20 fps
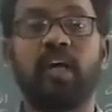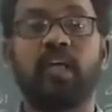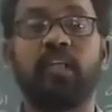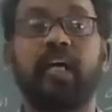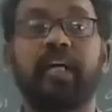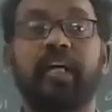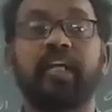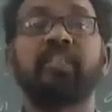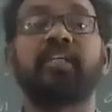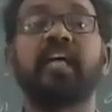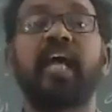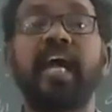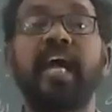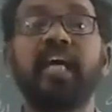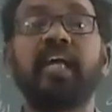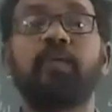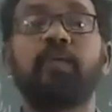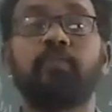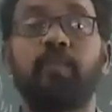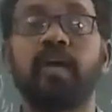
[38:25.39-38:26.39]
That is
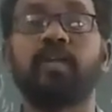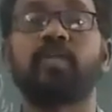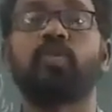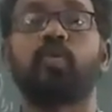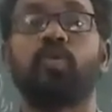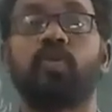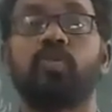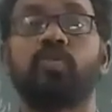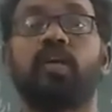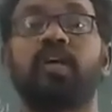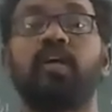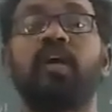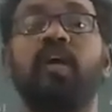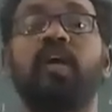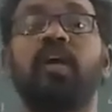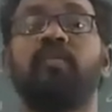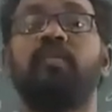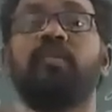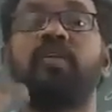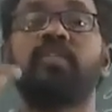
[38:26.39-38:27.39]
8 marks question.
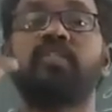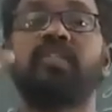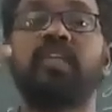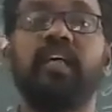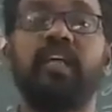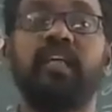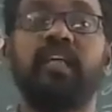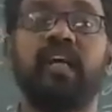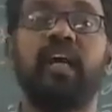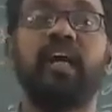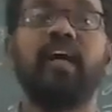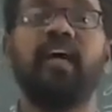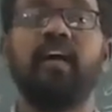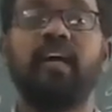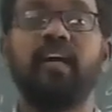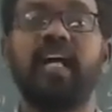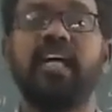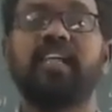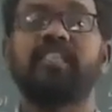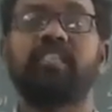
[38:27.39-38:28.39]
You will see in the
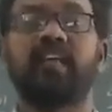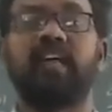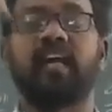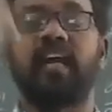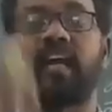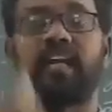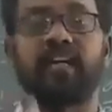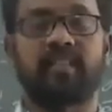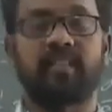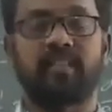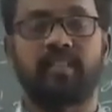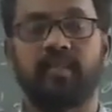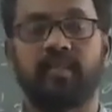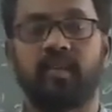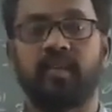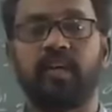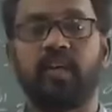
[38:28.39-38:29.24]
next class.